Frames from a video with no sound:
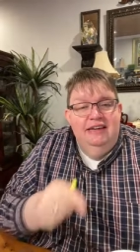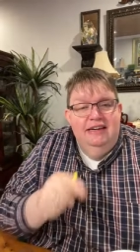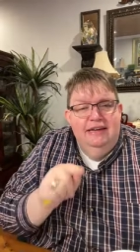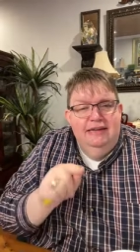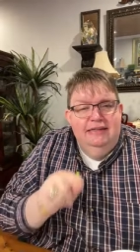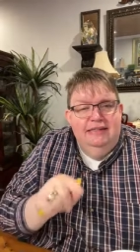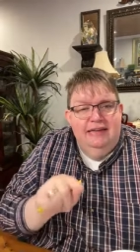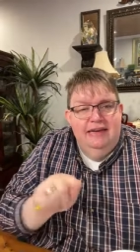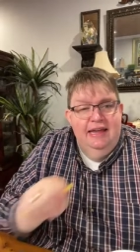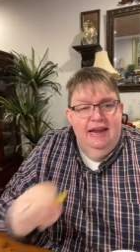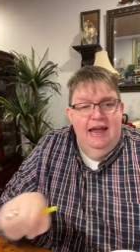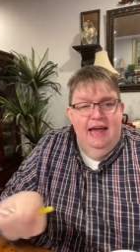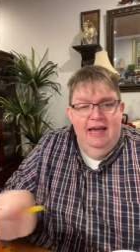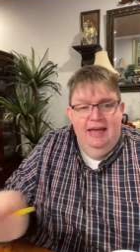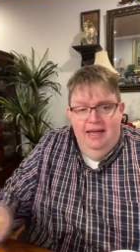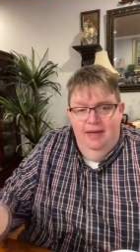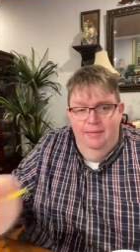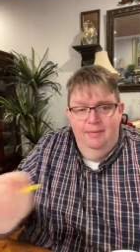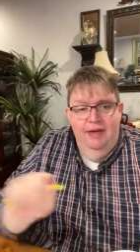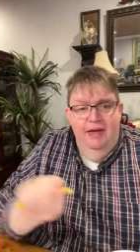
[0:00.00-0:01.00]
He said, Can I
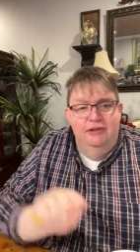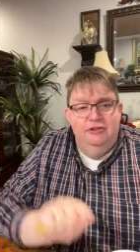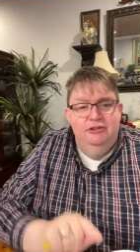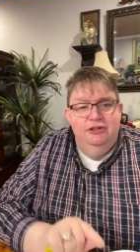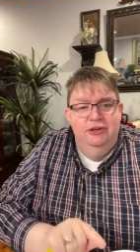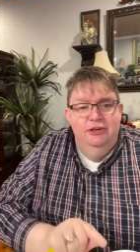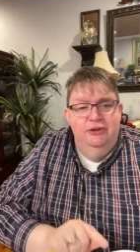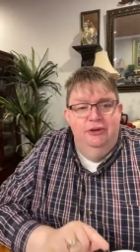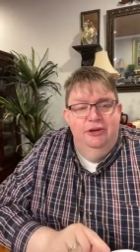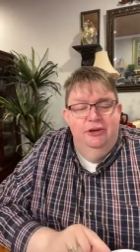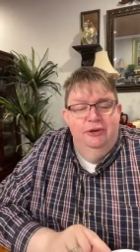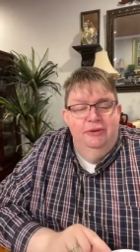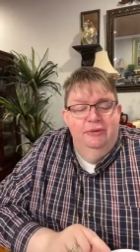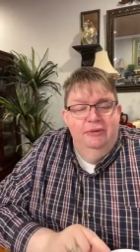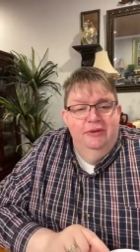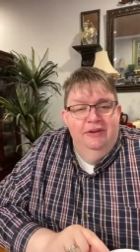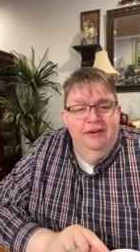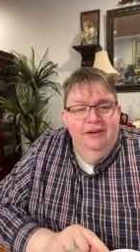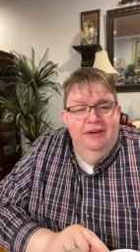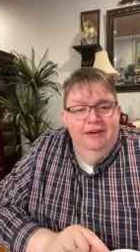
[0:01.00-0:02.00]
come out to you?
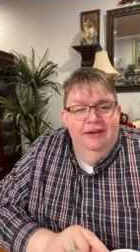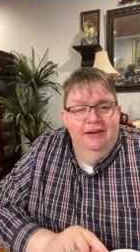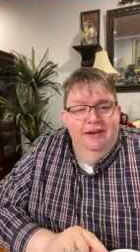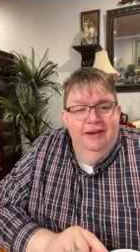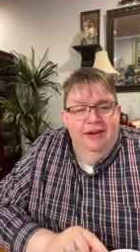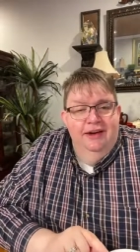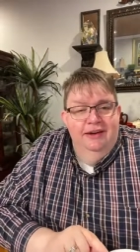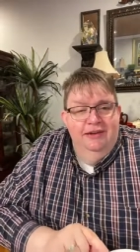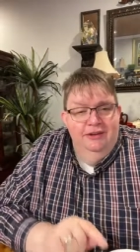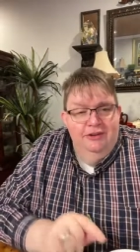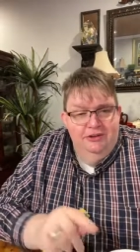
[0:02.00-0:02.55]
And